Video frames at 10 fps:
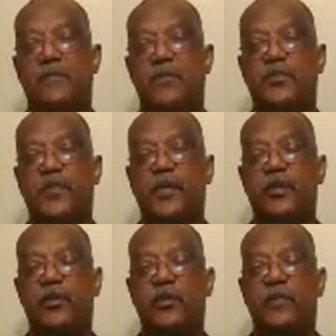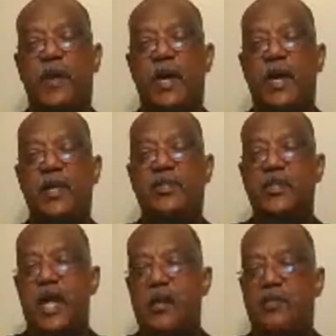first built by
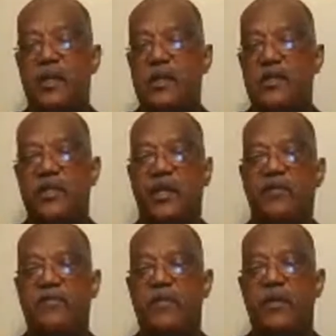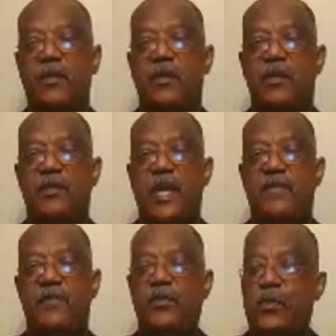Solomon, the son of
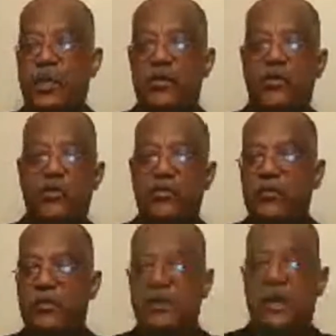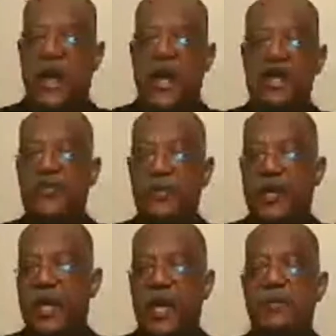David, who killed Goliath and
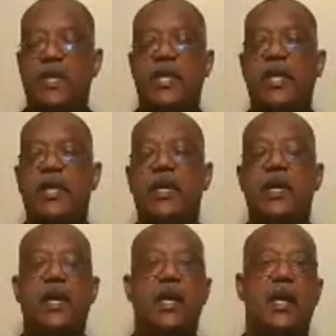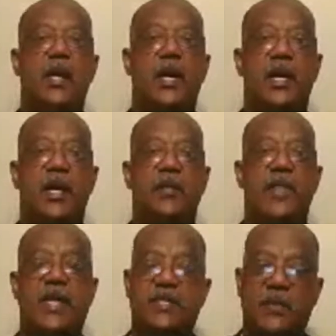became king.
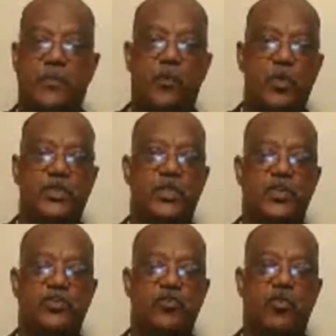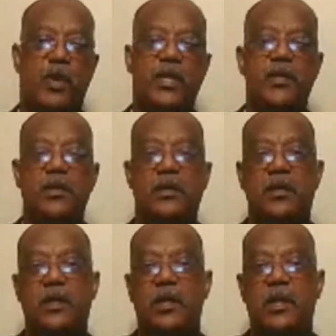That temple was destroyed.
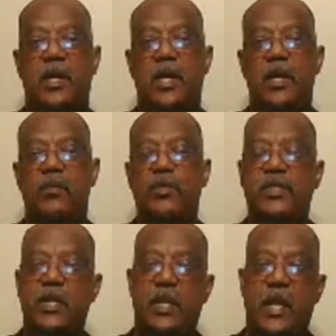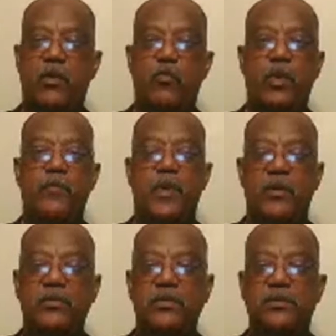It was then later
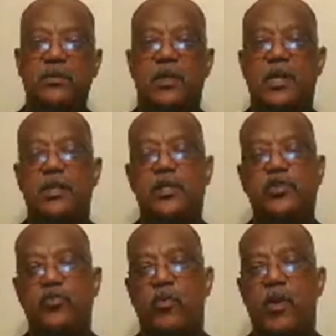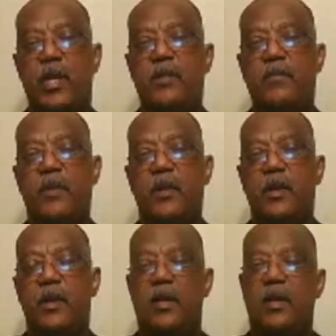rebuilt and destroyed
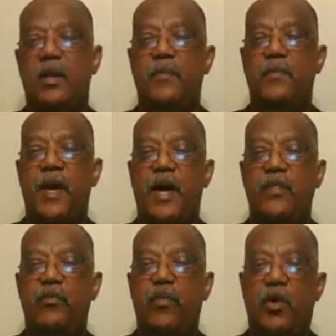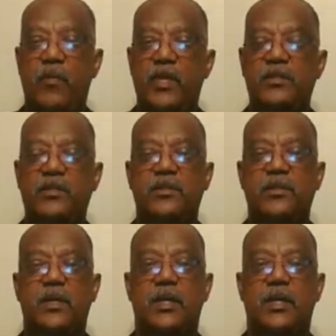by the Romans.